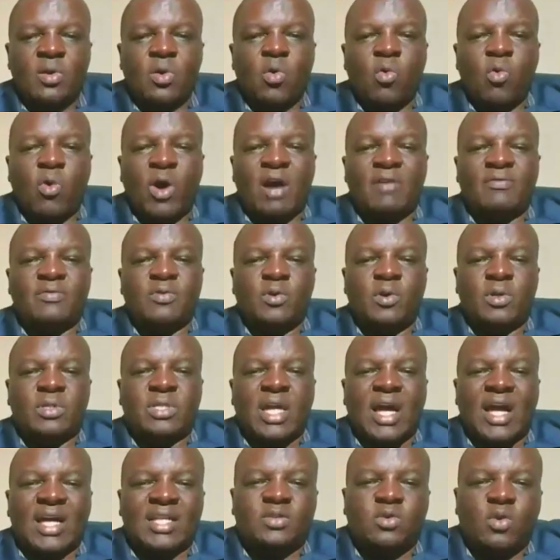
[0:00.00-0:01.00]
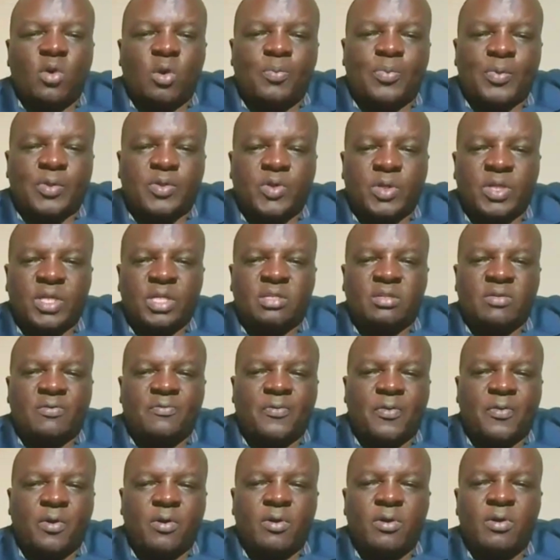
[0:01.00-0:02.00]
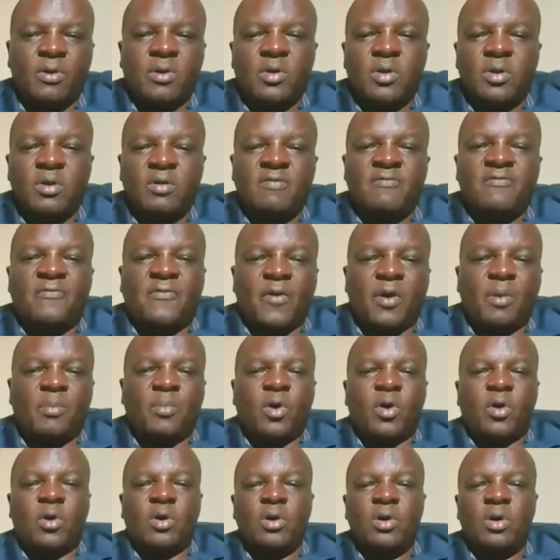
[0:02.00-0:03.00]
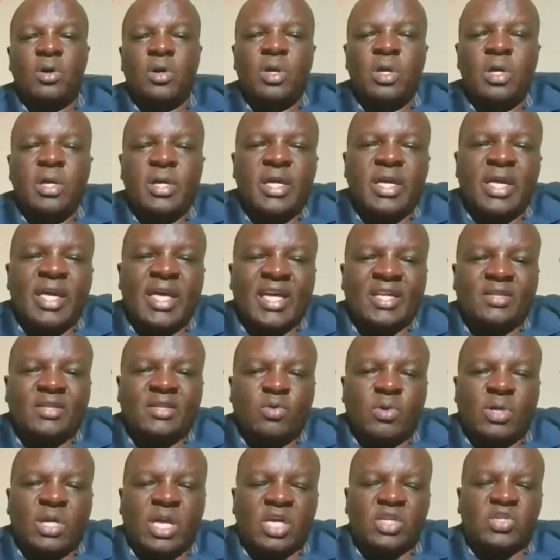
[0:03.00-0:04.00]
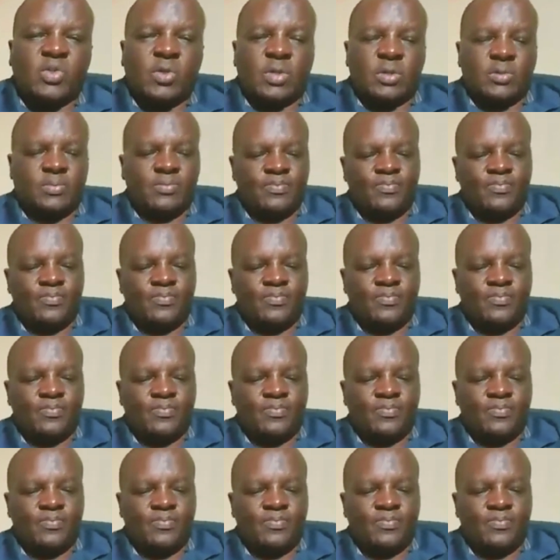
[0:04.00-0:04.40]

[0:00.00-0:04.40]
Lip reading: who have not had opportunity for formal education.